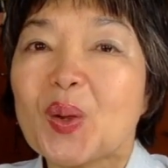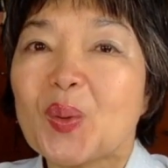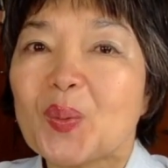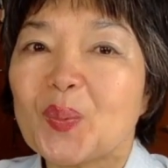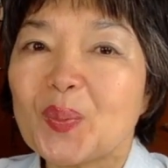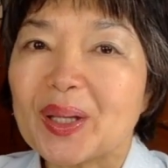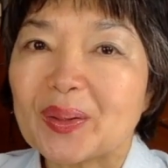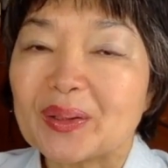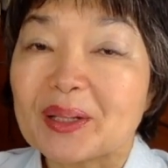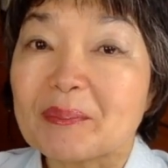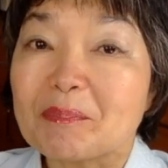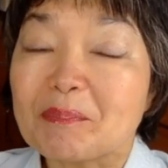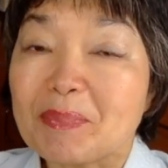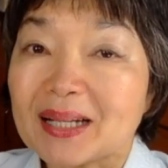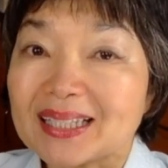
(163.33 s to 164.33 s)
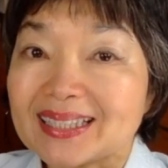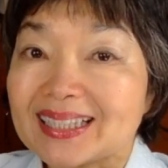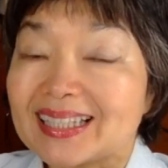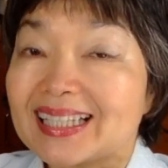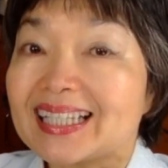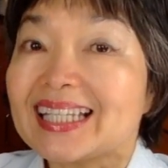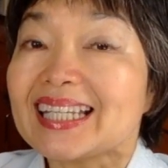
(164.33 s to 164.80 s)
Well, but
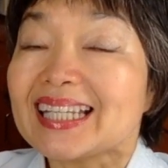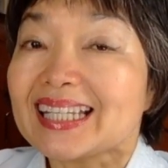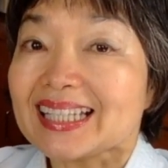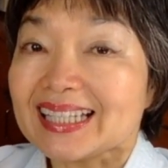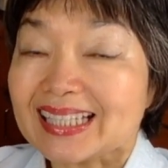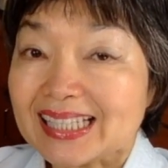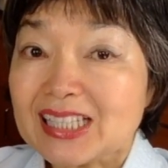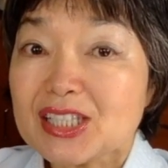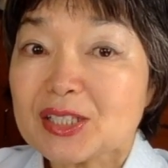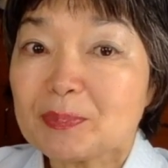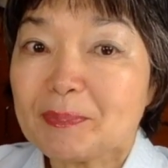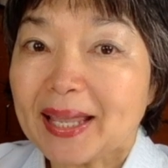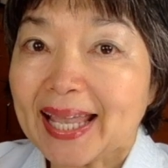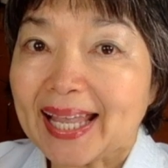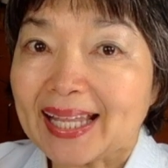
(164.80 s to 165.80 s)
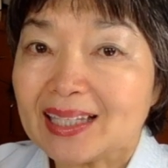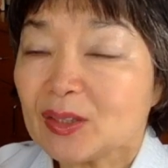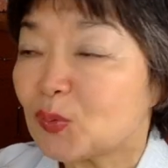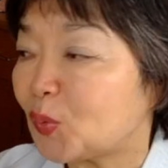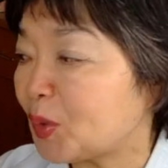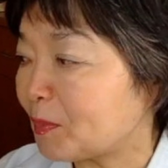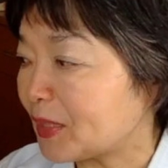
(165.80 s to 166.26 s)
in Japan,
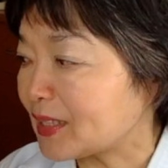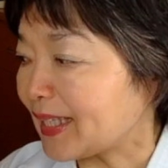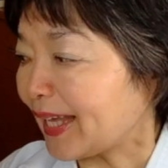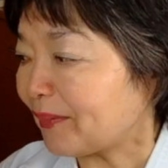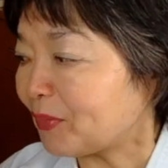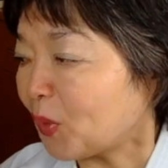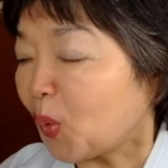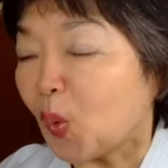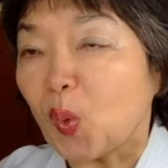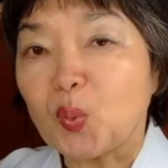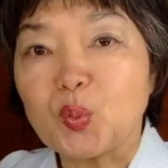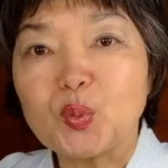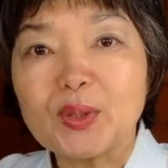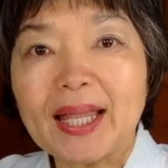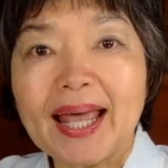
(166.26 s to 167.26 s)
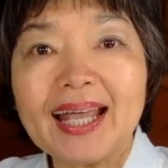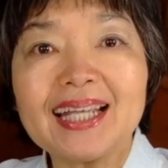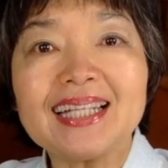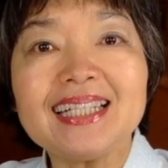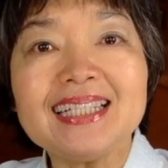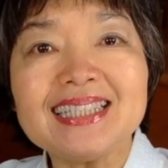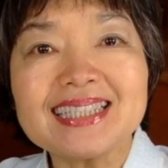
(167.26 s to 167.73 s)
we must have ofuda
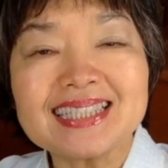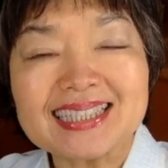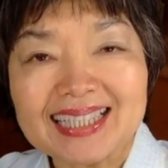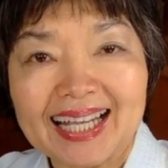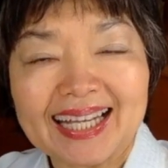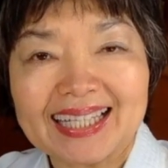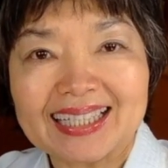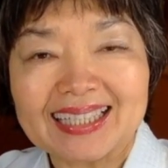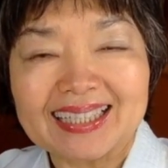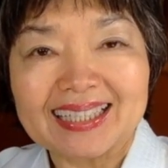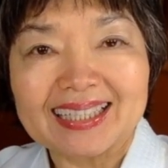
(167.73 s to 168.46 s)
inside,